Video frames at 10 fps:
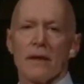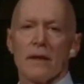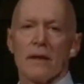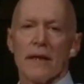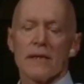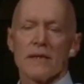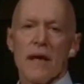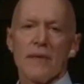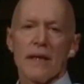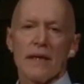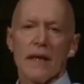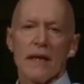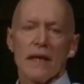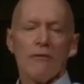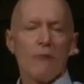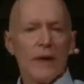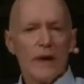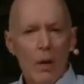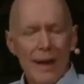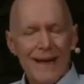It's something that if we
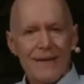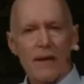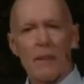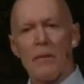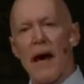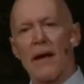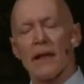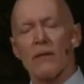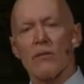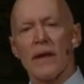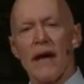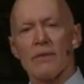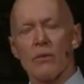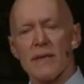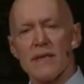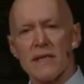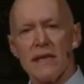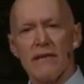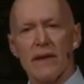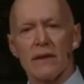know anything about it, we have to receive
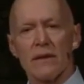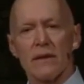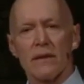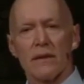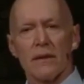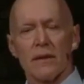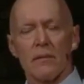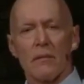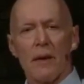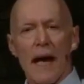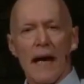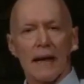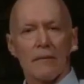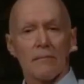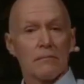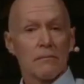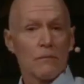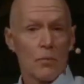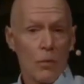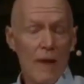it by
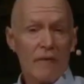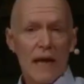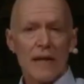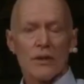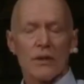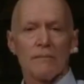revelation.